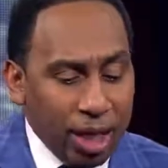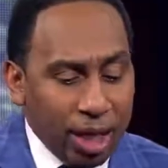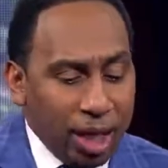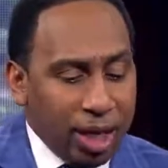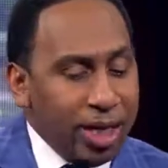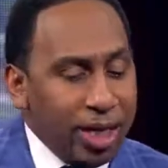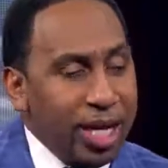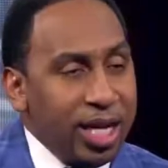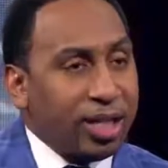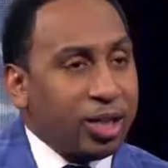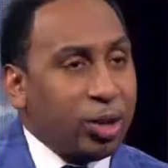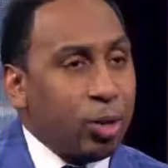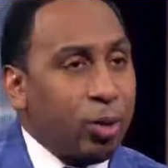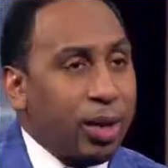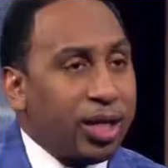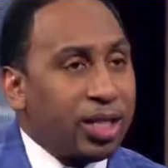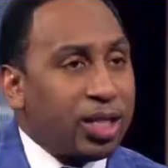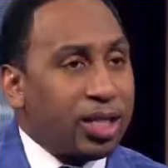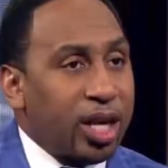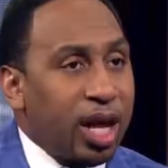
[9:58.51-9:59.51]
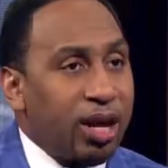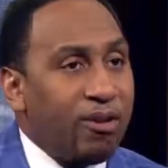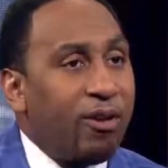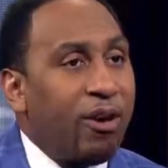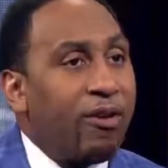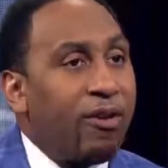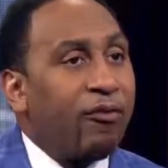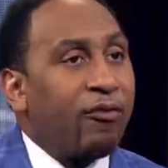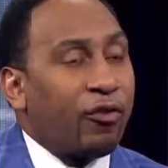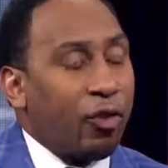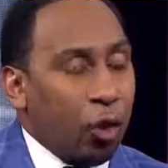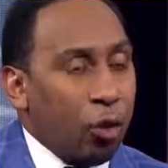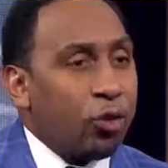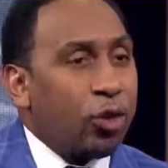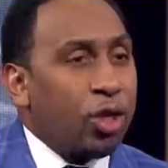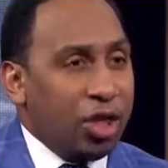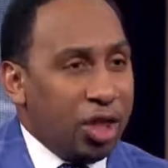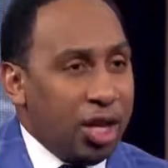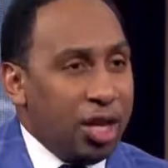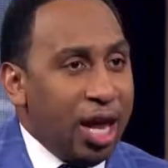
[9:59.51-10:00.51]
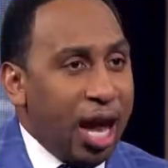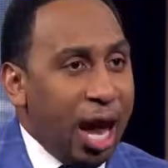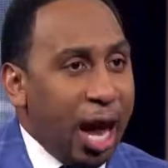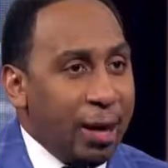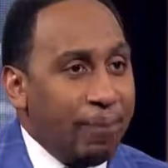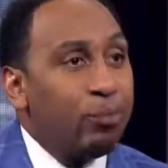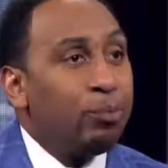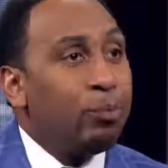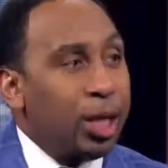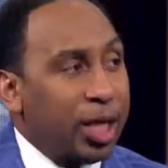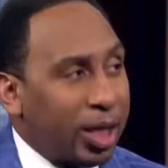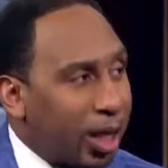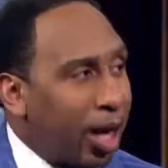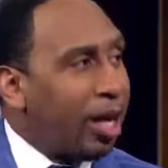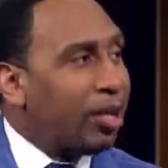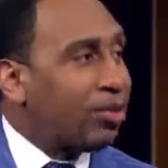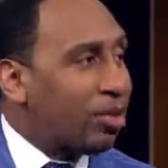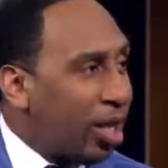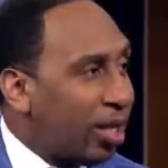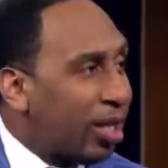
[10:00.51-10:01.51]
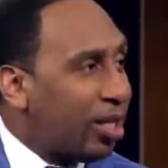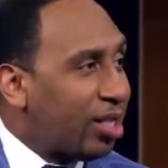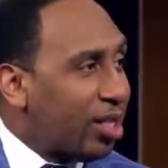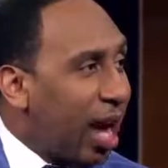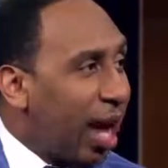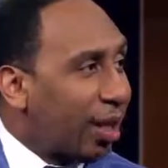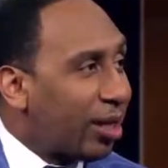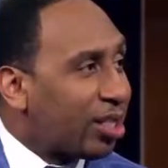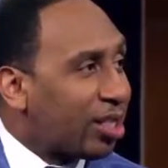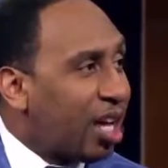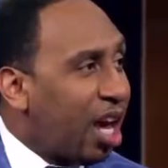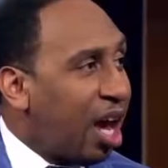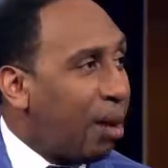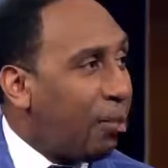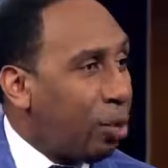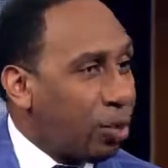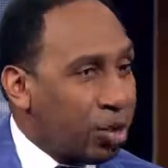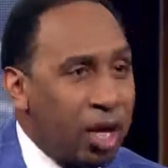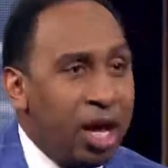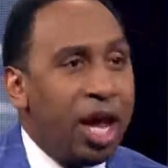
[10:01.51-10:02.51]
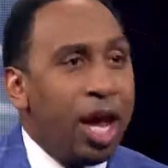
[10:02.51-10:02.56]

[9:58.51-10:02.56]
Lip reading: it needs to extend further than that because they're the Dallas Cowboys.